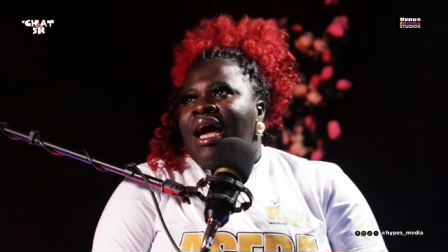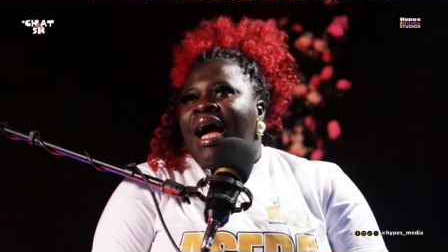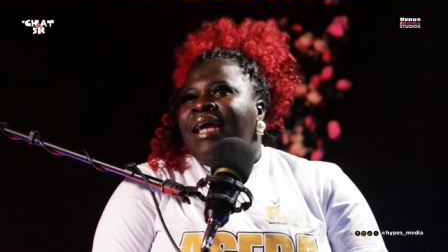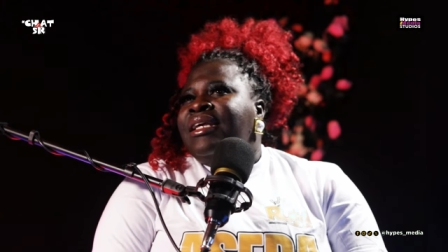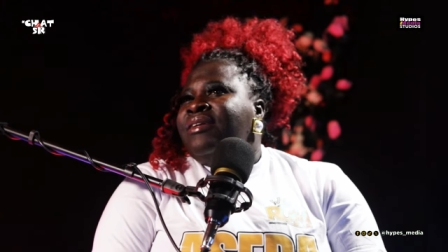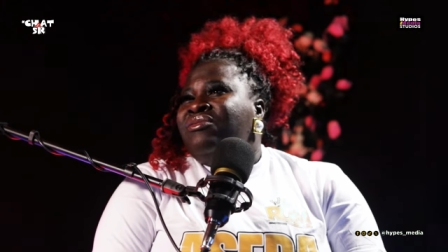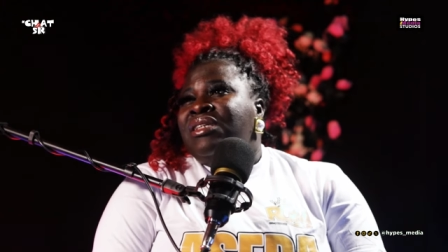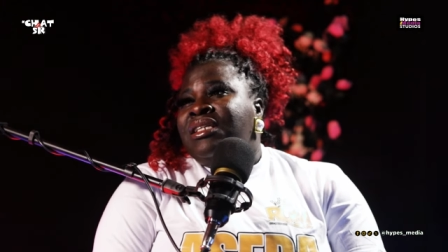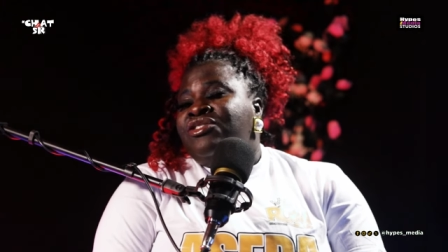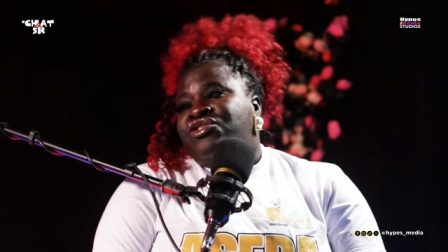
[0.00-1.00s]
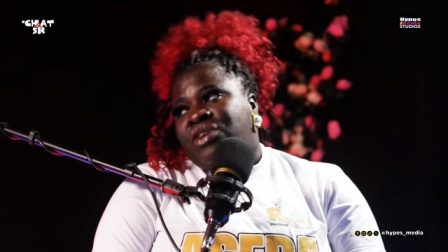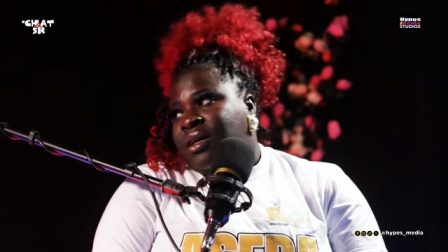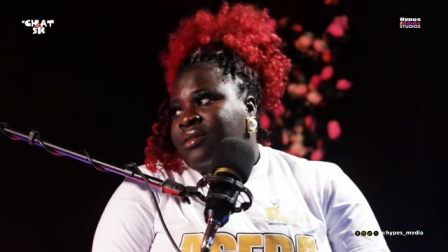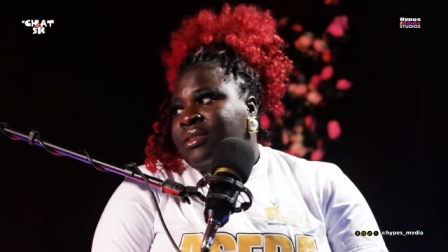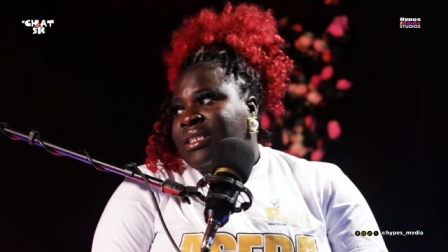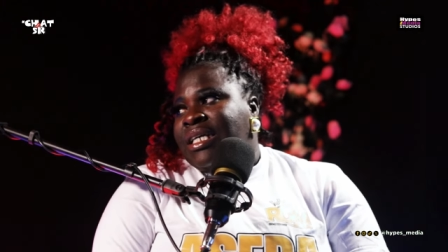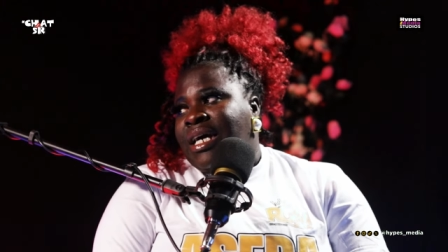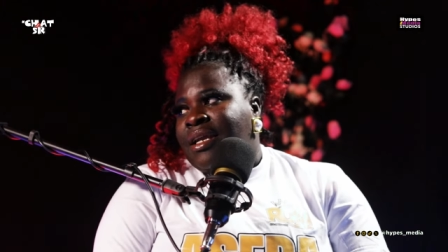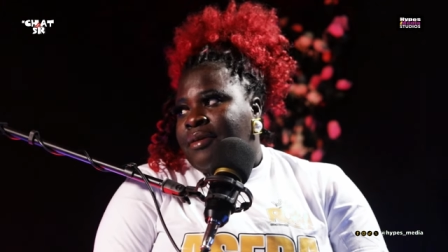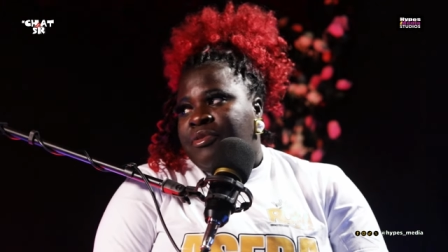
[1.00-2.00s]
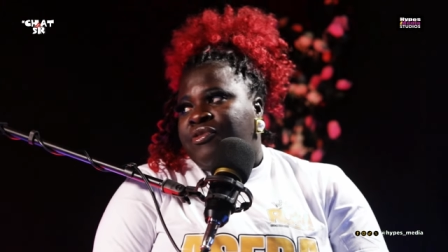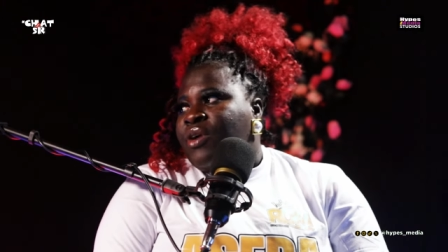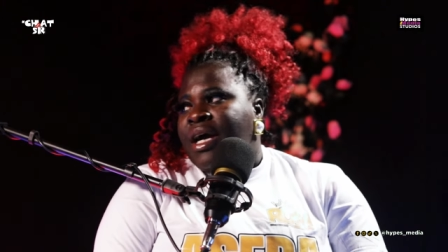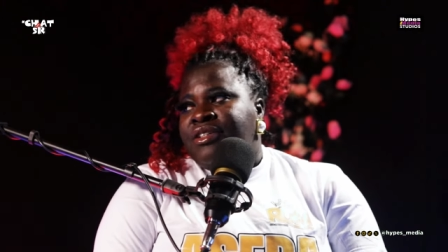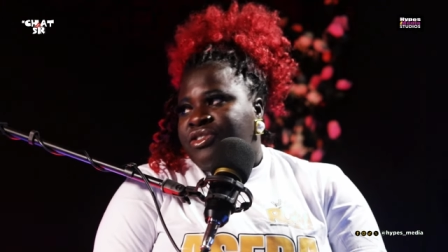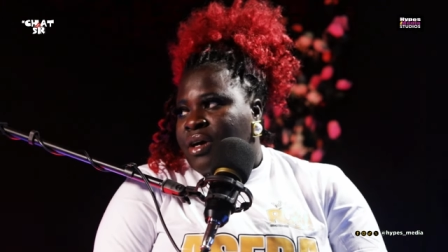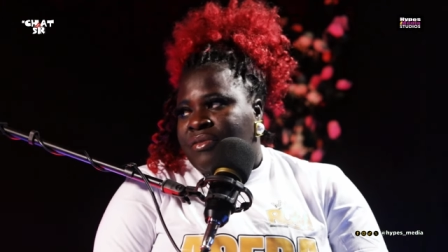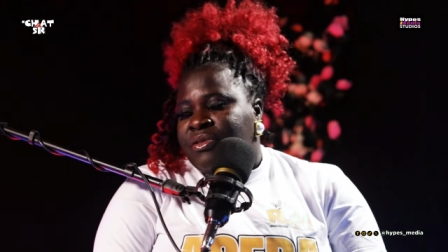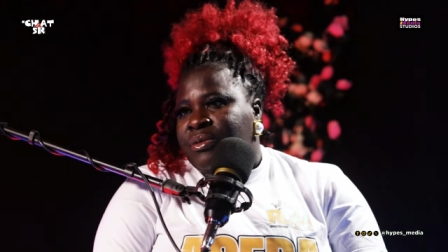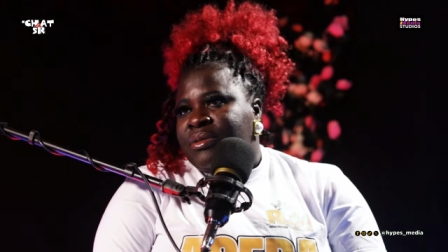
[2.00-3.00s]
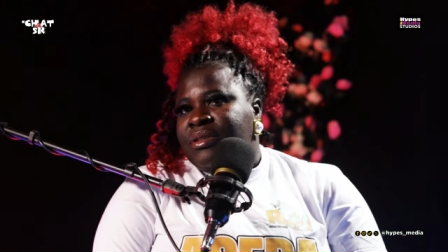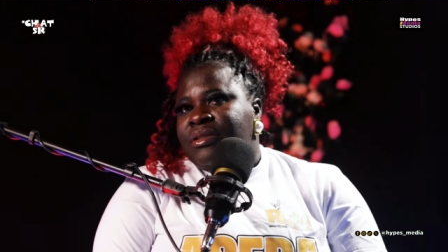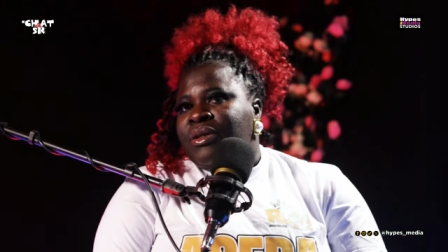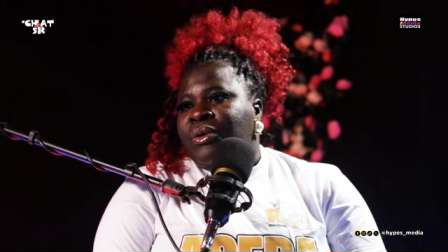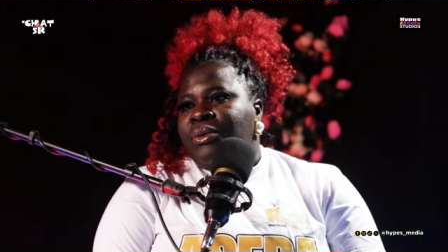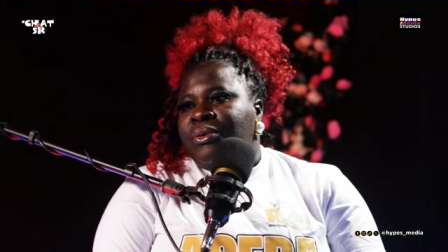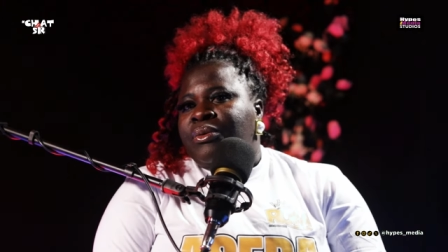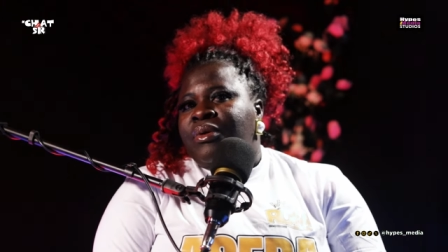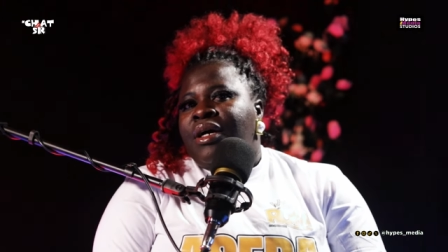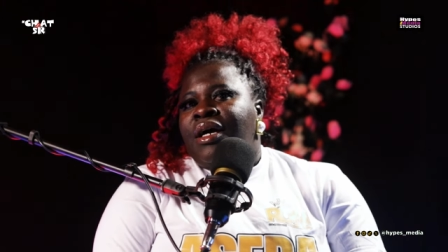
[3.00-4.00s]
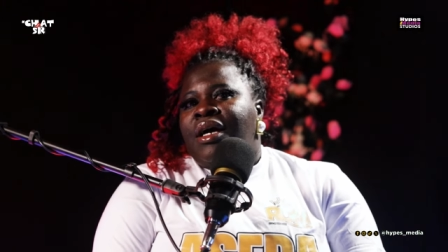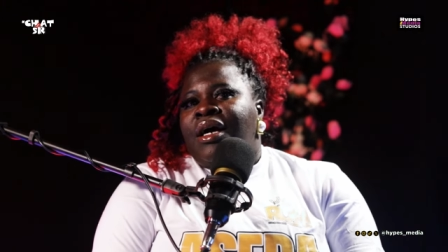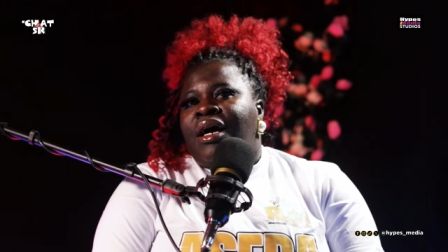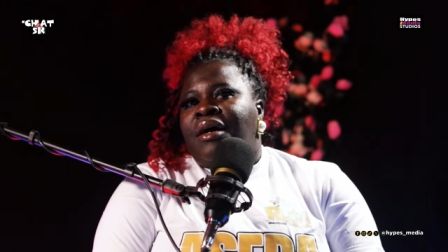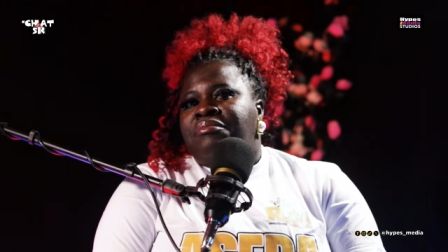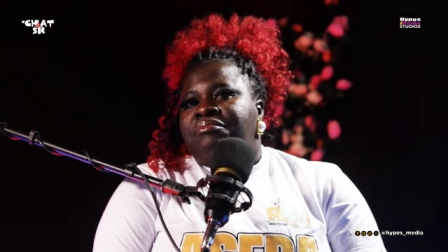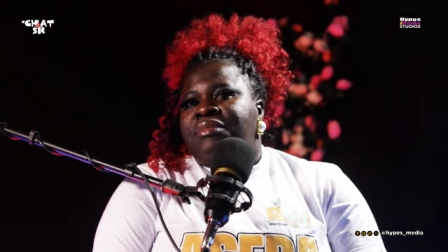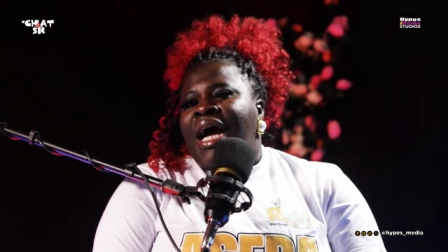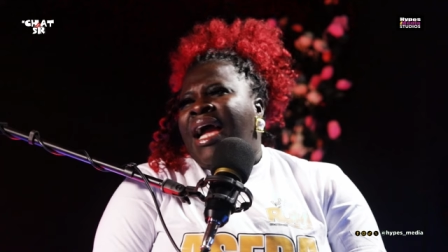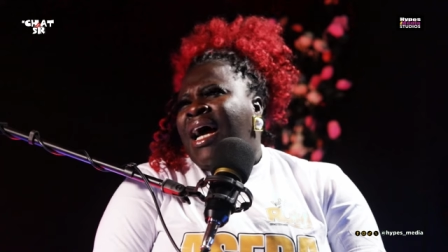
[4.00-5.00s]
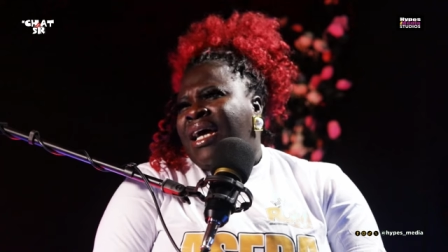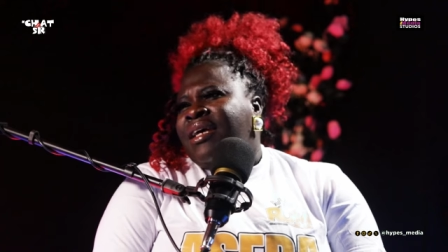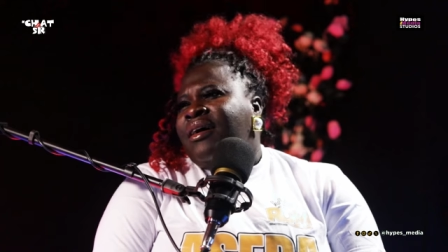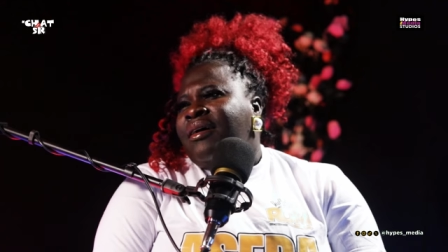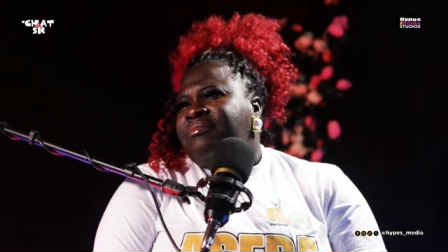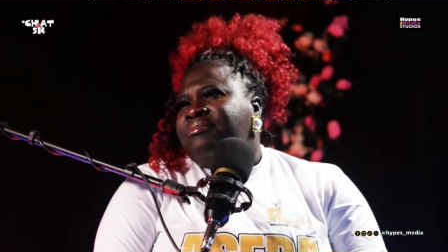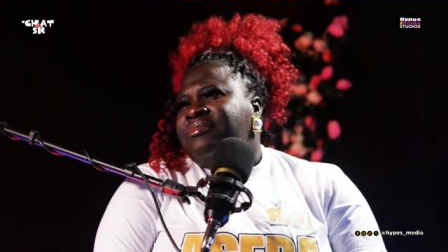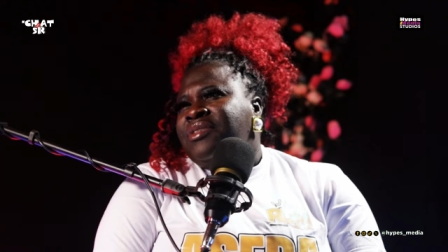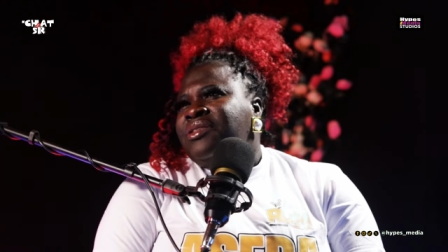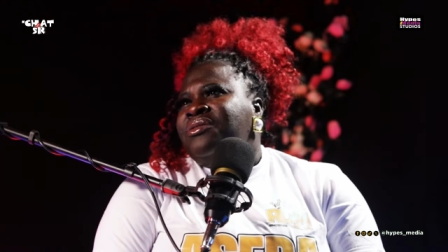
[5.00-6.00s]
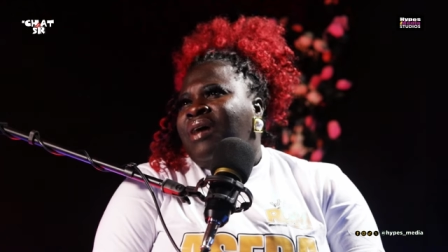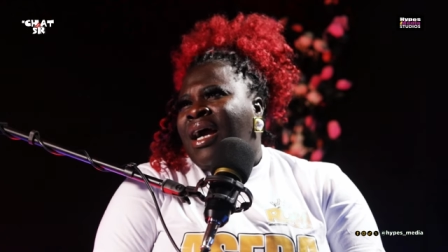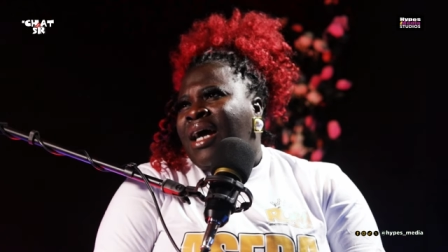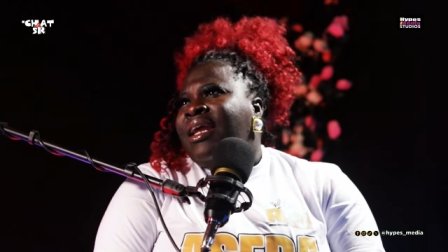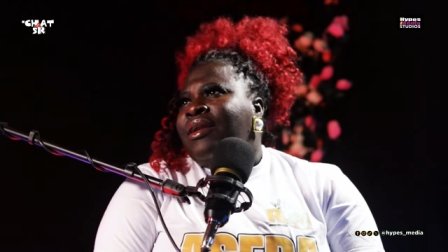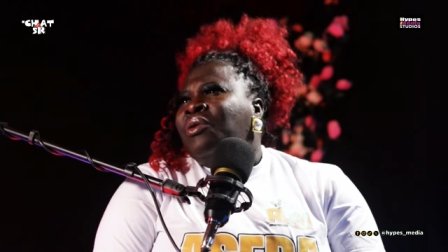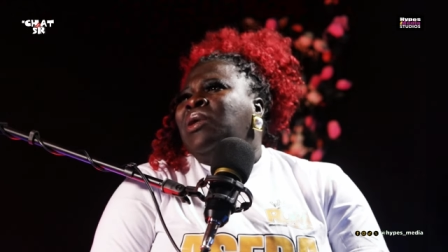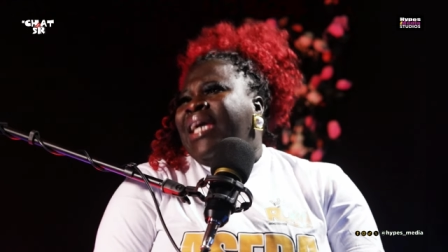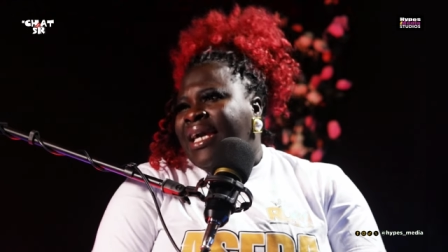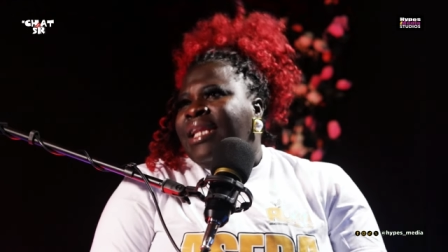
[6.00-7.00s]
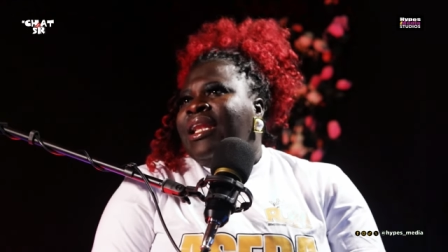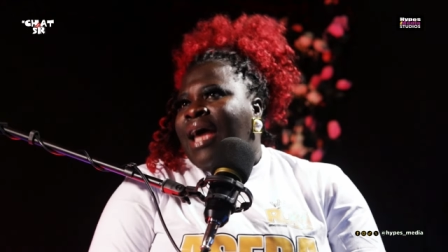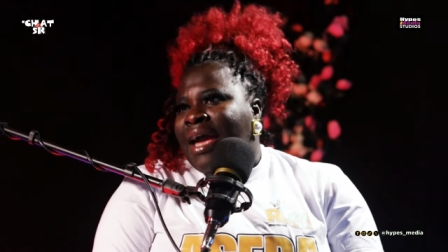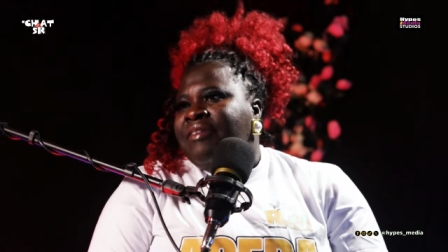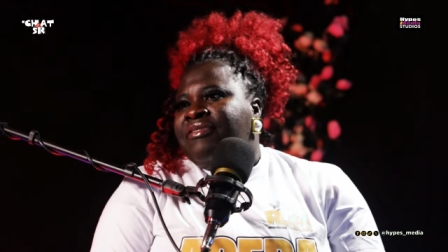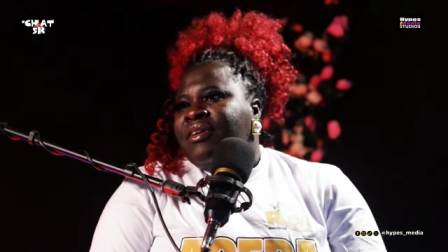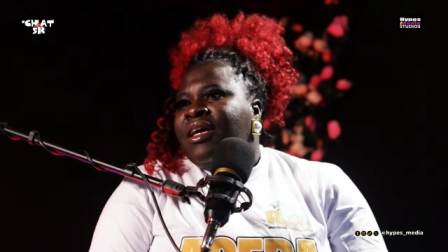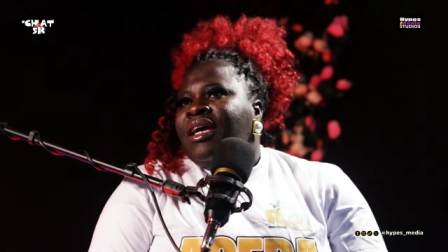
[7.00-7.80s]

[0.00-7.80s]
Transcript: I didn't really struggle in Ghana before I traveled. Mm. So um, I had um, you know, I had an okay life